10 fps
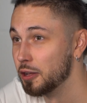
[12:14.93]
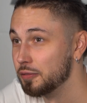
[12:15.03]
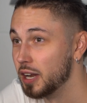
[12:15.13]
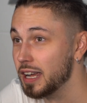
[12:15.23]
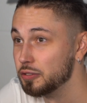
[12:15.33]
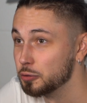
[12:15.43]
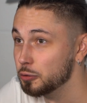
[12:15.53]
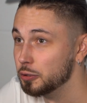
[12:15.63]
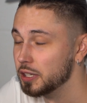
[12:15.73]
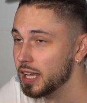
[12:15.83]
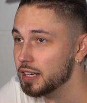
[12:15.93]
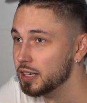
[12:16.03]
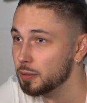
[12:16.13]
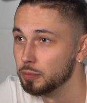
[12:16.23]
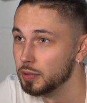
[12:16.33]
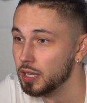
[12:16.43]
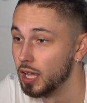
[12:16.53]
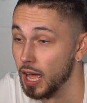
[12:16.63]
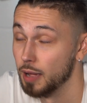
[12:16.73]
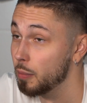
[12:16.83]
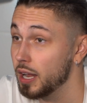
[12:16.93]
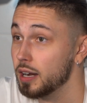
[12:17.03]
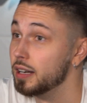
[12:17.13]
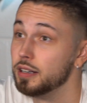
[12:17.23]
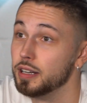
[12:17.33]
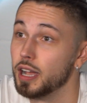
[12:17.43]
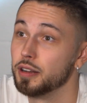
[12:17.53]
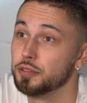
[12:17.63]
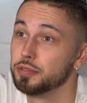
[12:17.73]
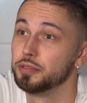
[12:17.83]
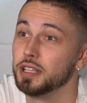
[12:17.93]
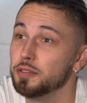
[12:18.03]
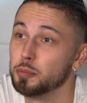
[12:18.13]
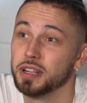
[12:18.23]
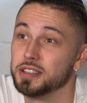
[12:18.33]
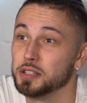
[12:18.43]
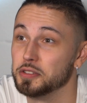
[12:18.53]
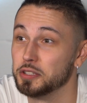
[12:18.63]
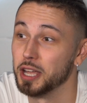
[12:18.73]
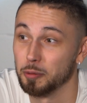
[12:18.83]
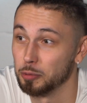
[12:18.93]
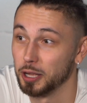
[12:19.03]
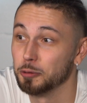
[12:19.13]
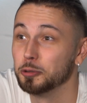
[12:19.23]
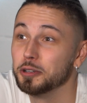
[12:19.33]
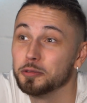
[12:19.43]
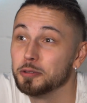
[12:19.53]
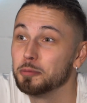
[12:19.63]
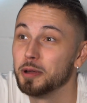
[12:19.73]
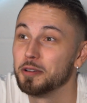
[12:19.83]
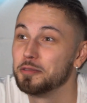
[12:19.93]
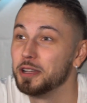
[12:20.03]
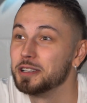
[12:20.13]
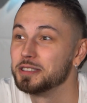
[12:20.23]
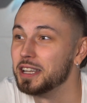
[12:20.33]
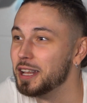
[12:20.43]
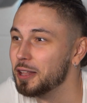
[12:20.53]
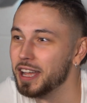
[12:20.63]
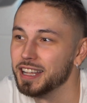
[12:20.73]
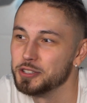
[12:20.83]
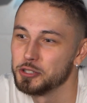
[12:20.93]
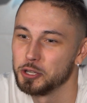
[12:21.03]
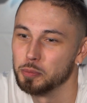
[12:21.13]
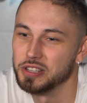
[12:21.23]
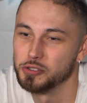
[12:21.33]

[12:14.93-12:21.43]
off in high school and ended up, I might not have even been in Tennessee. I probably wouldn't have even met my fiance now. It just could be